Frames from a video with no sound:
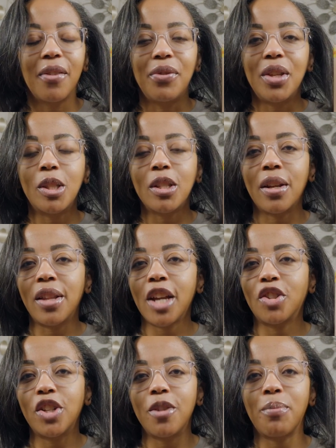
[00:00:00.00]
this
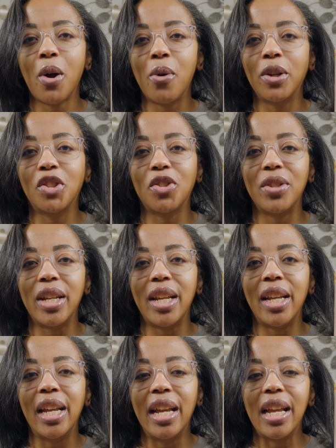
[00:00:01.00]
collection of
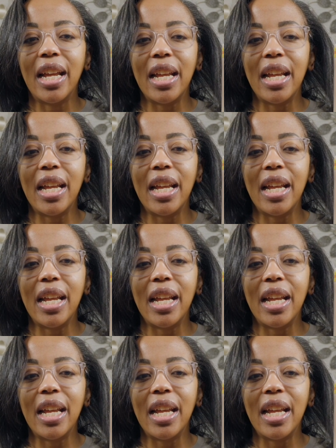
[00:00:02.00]
poetry